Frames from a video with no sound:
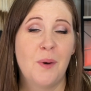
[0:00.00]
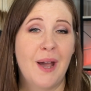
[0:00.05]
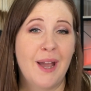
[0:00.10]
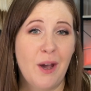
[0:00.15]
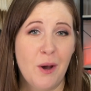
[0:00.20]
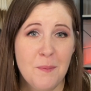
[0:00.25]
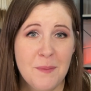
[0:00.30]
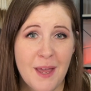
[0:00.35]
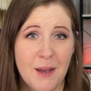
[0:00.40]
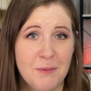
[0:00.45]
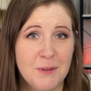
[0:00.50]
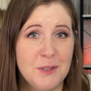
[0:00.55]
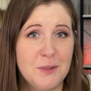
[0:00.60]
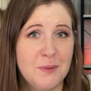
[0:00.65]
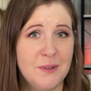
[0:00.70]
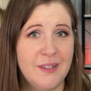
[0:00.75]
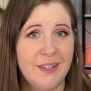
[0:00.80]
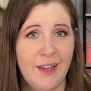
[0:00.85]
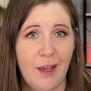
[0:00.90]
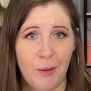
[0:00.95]
hope that was
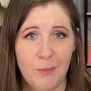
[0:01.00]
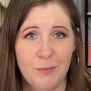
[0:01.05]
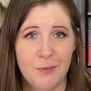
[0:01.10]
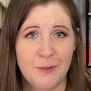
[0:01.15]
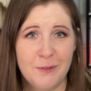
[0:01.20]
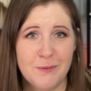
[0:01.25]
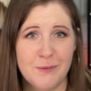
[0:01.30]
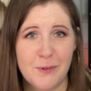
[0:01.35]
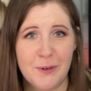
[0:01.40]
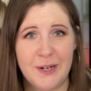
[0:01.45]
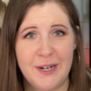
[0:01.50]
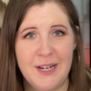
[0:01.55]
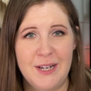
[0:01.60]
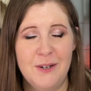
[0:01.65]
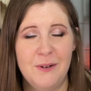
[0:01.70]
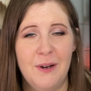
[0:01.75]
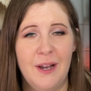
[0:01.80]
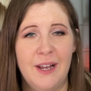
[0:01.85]
really helpful for you.